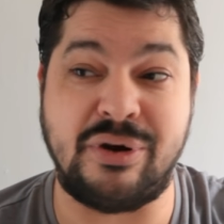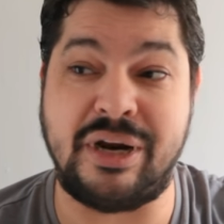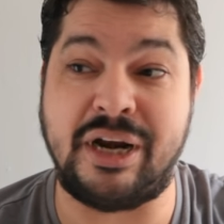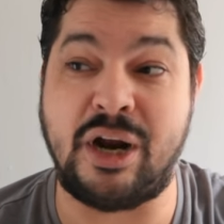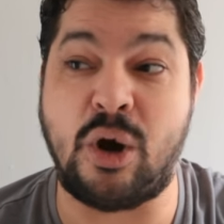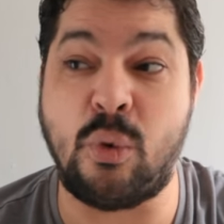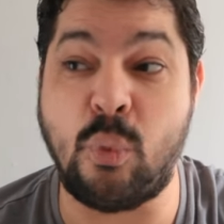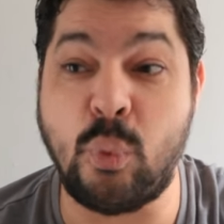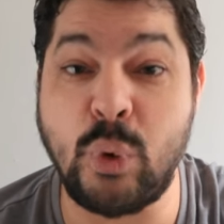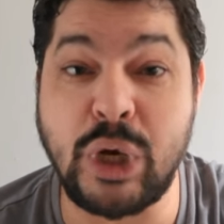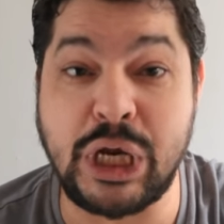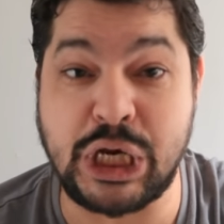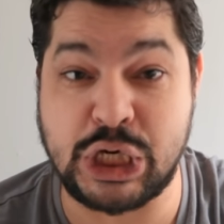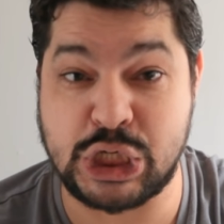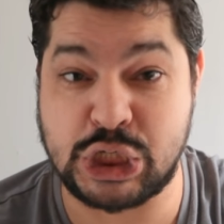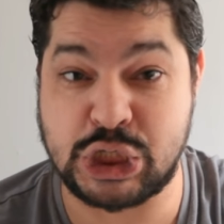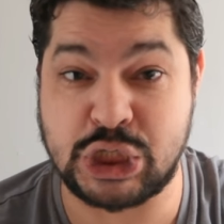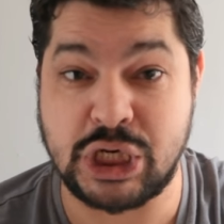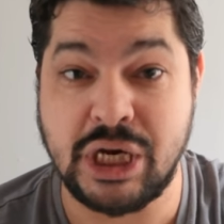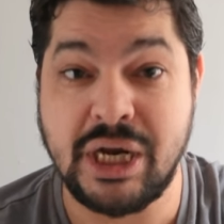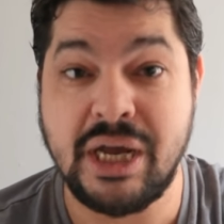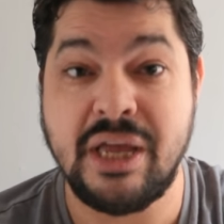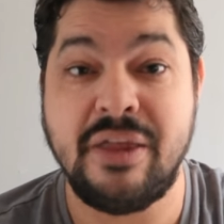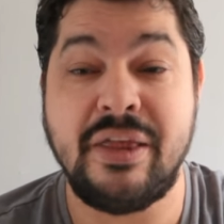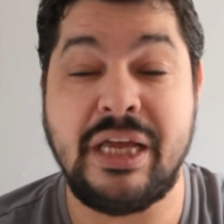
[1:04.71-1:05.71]
and I wish
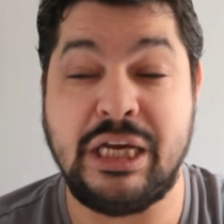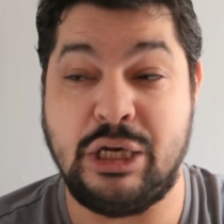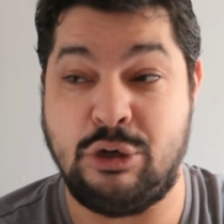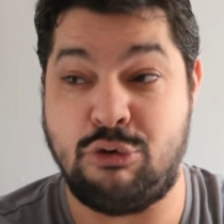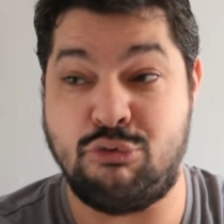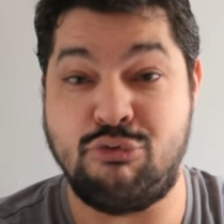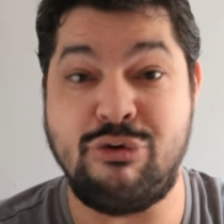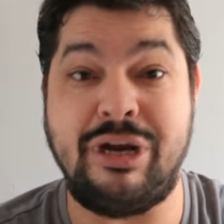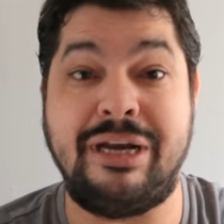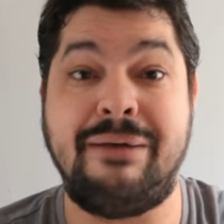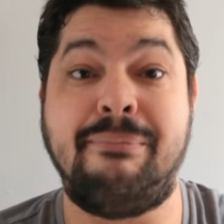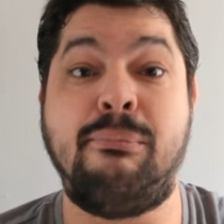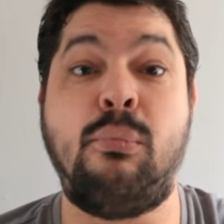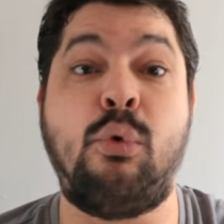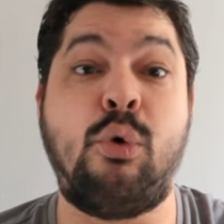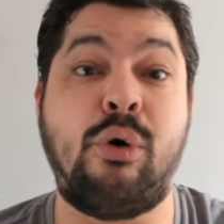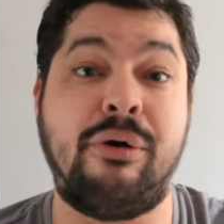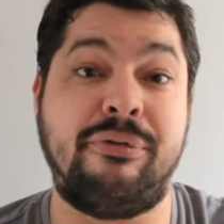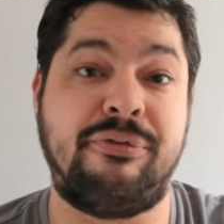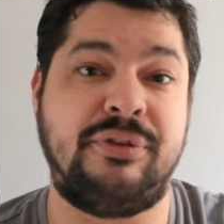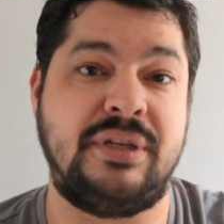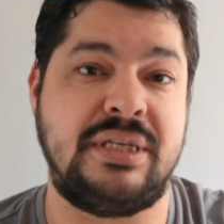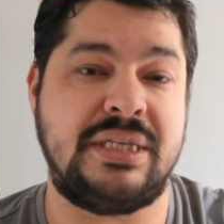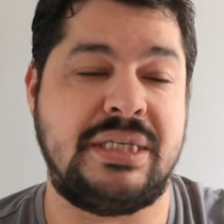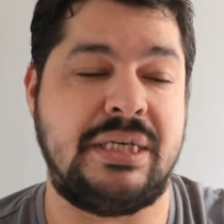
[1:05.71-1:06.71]
that you'd written more
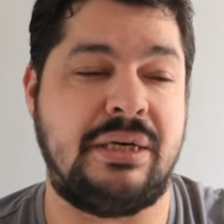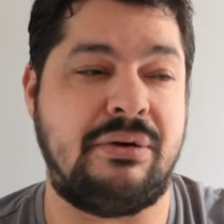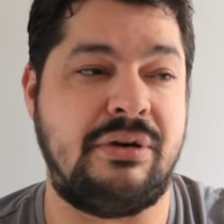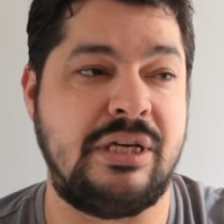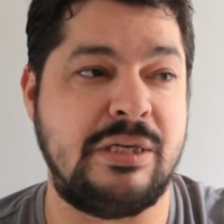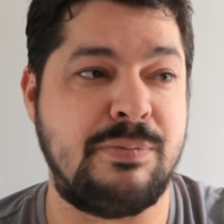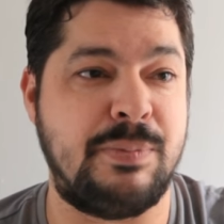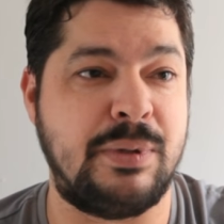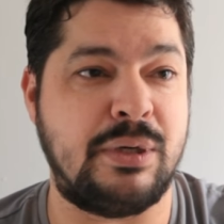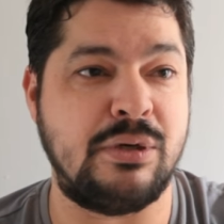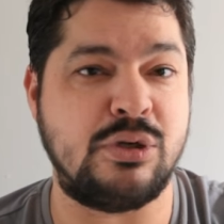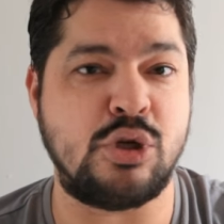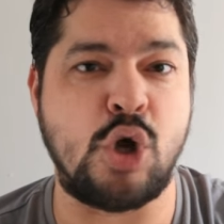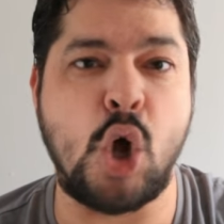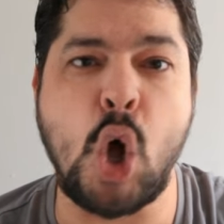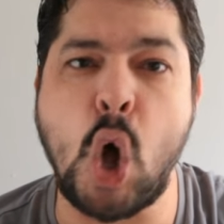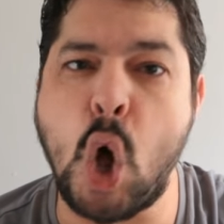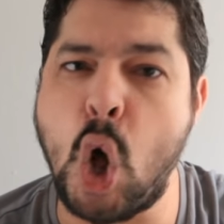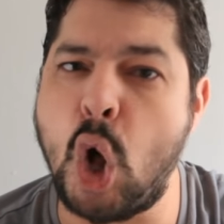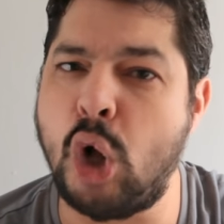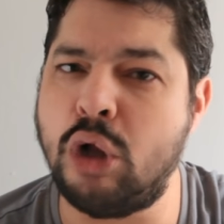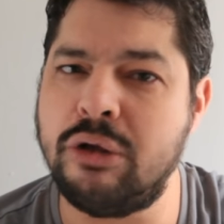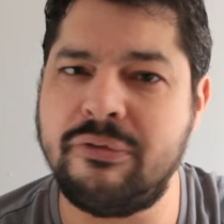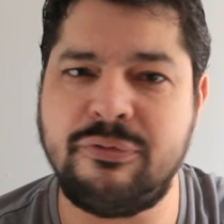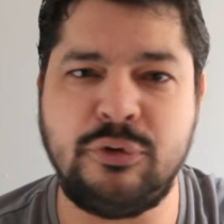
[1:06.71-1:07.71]
for the series, because
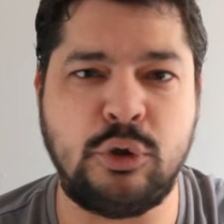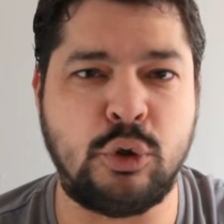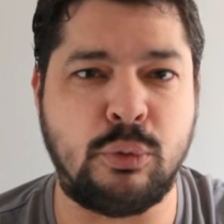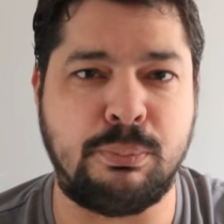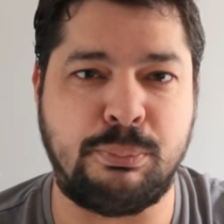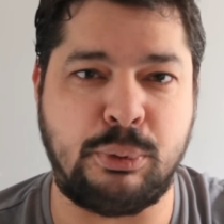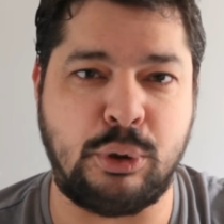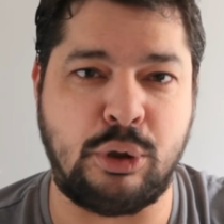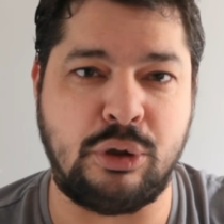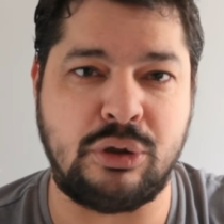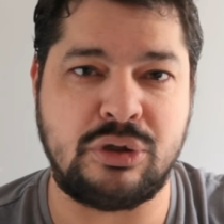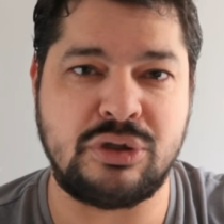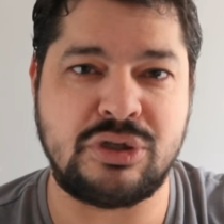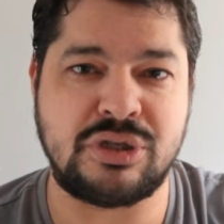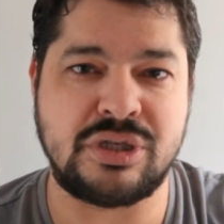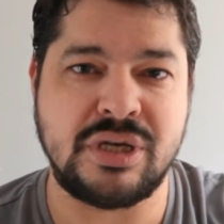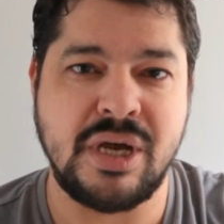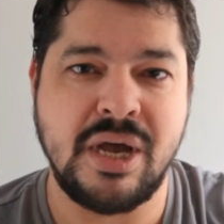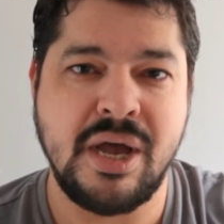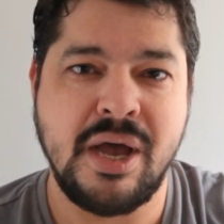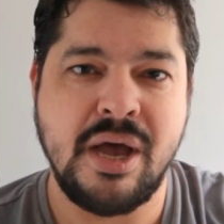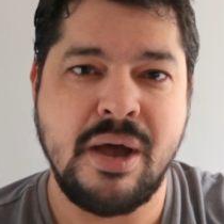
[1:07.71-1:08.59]
all of your books